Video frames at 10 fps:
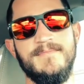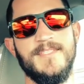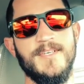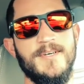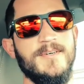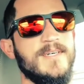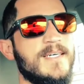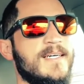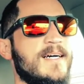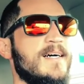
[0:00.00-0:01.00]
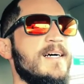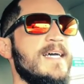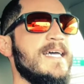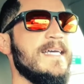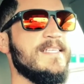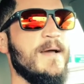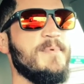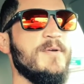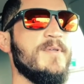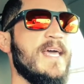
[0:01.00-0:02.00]
So it's
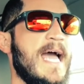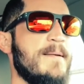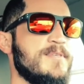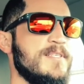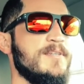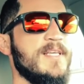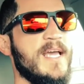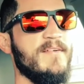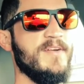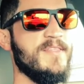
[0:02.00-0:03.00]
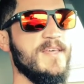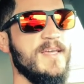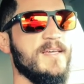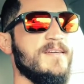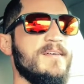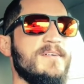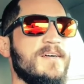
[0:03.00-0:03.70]
happening with absolutely everything.